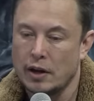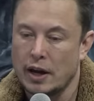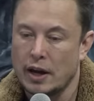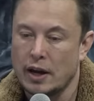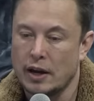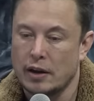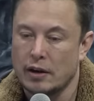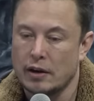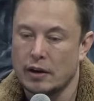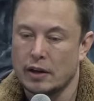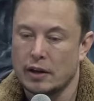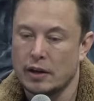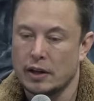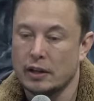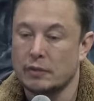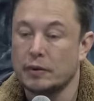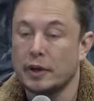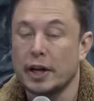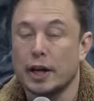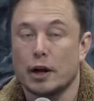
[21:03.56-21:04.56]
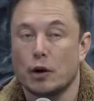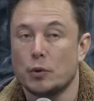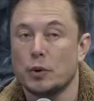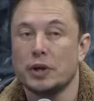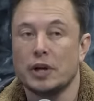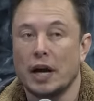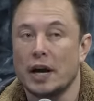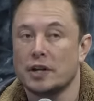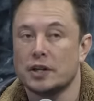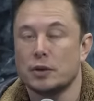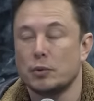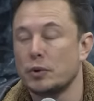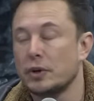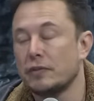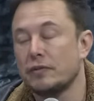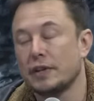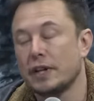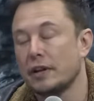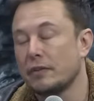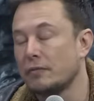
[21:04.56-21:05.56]
and uh, in the beginning, I wouldn't, actually
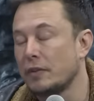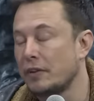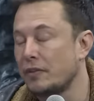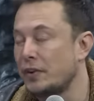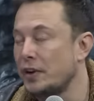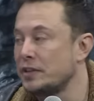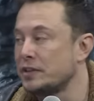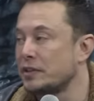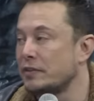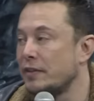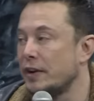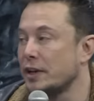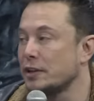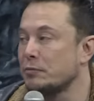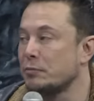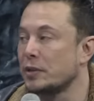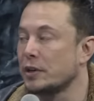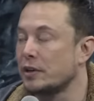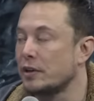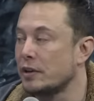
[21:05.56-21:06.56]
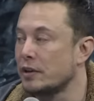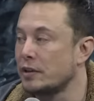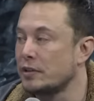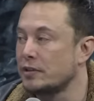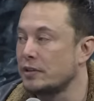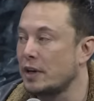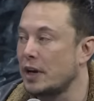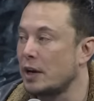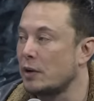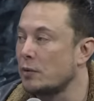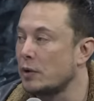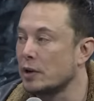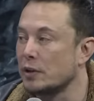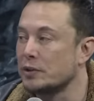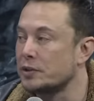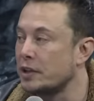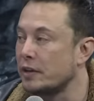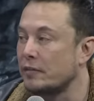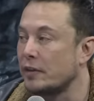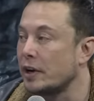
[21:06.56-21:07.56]
wouldn't even let my friends invest because I didn't want to
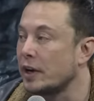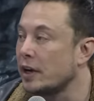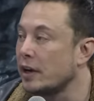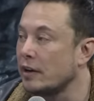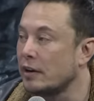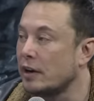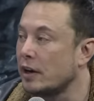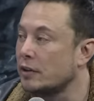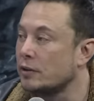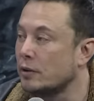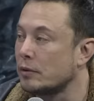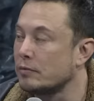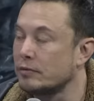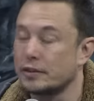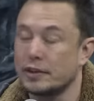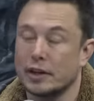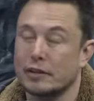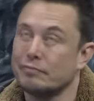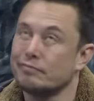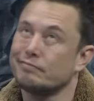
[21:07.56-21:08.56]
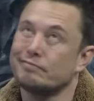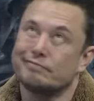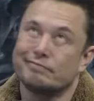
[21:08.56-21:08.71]
lose their money. I thought it was like,